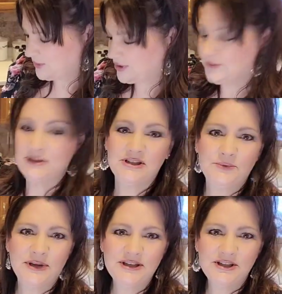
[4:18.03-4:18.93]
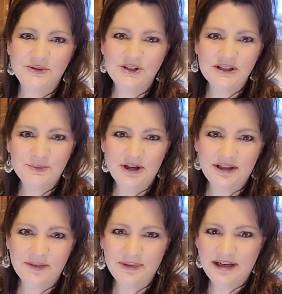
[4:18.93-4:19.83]
are going to want to just put a
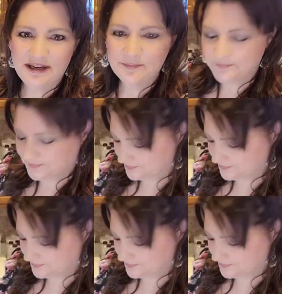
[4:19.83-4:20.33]
little bit in